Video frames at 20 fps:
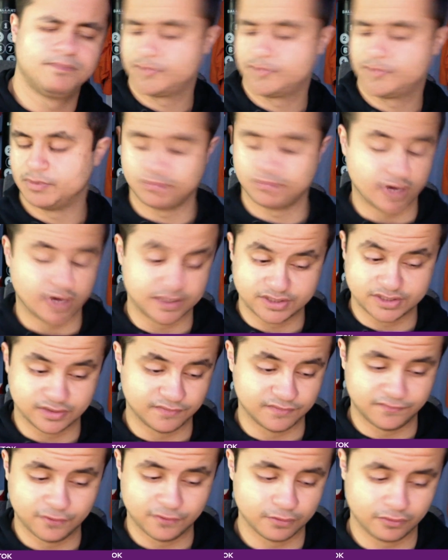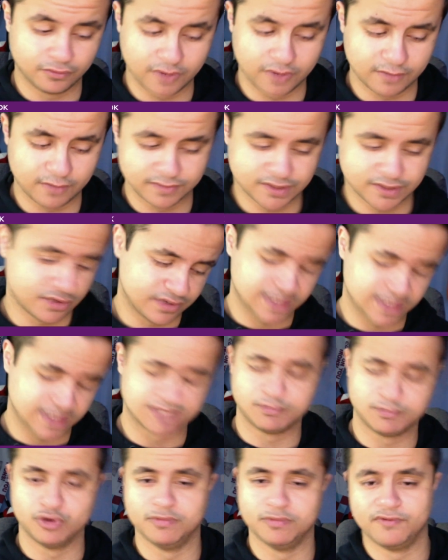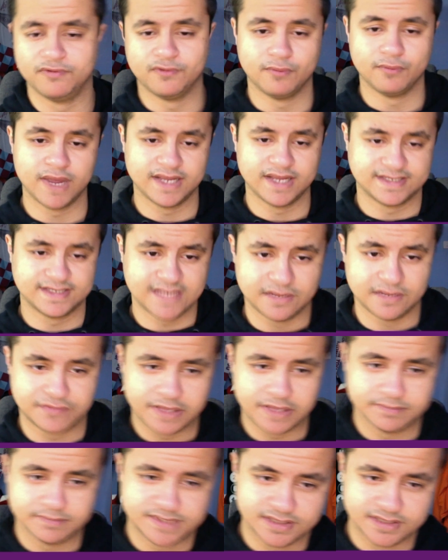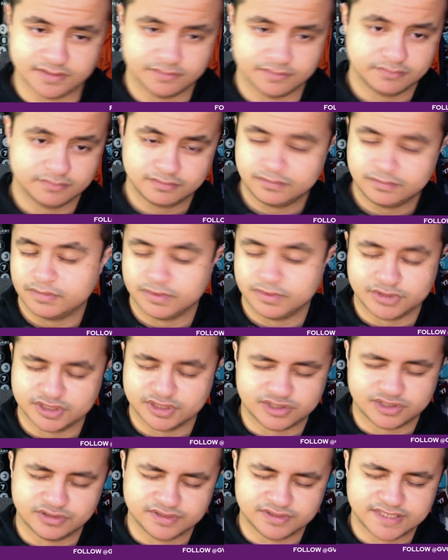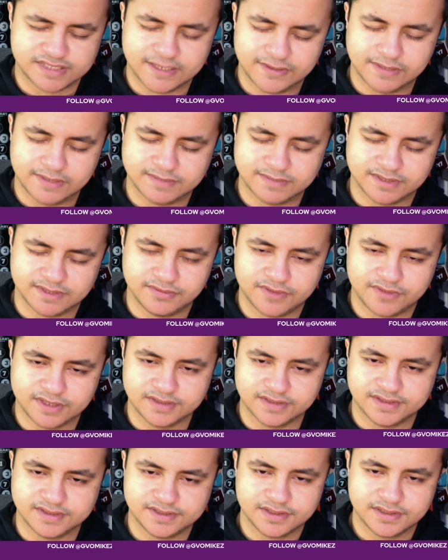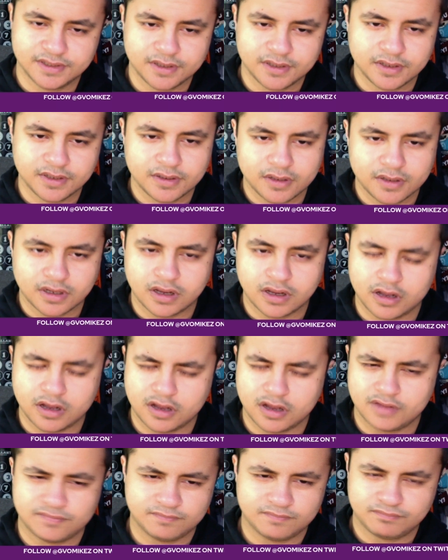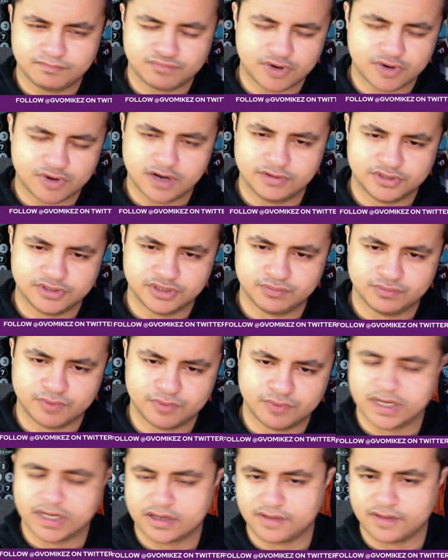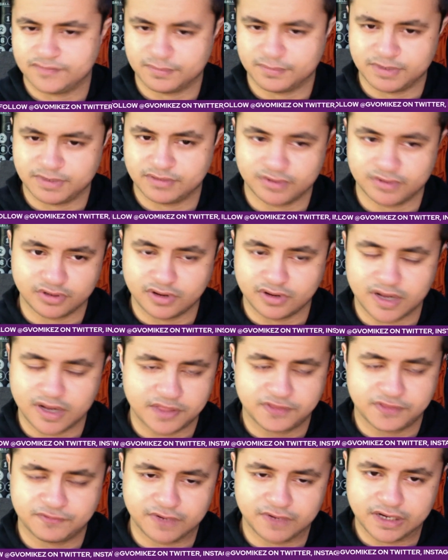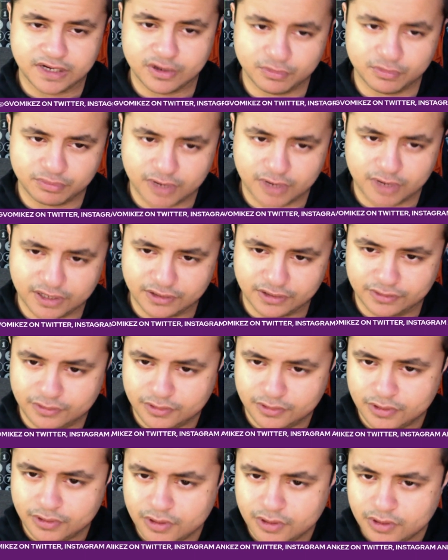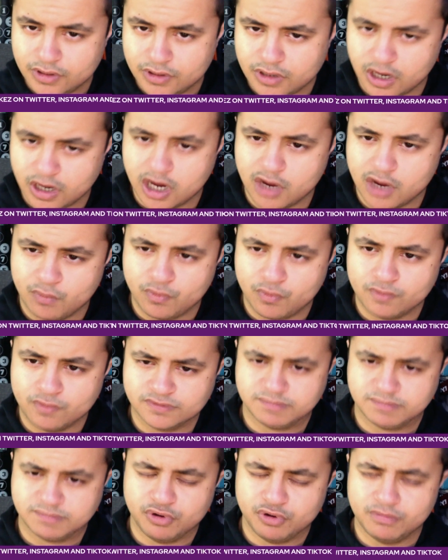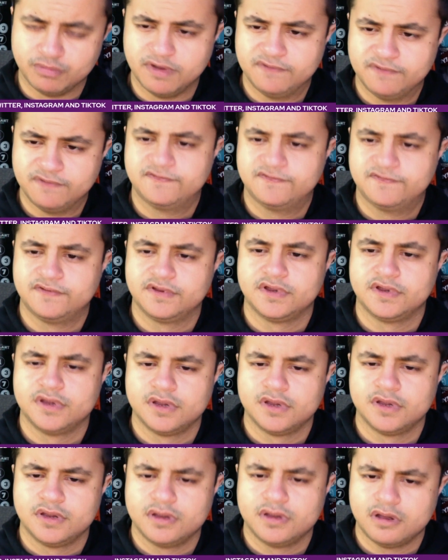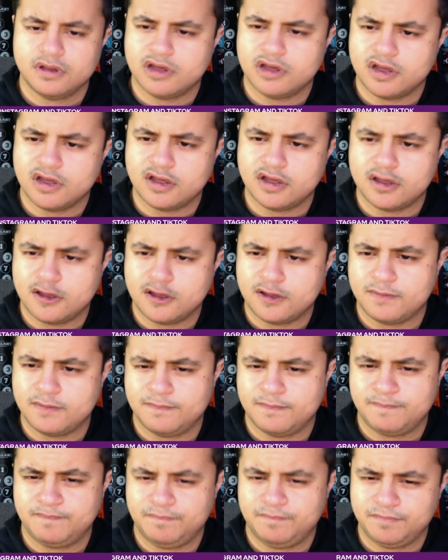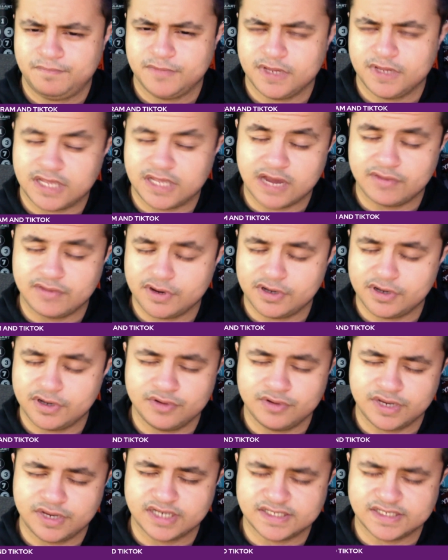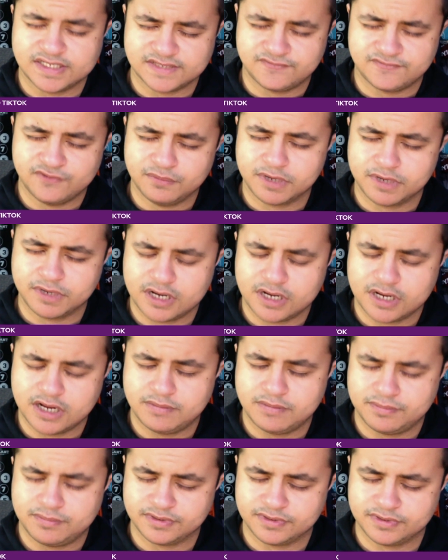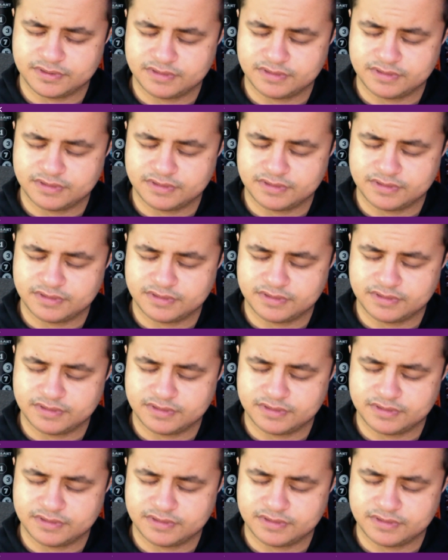Brighton on form, great result against Bournemouth away. Southampton just doing Southampton things. Brighton should win that comfortably. I'm going to go on that 3-0 Brighton. Wolves, Bournemouth. Gary O'Neill against his former club. The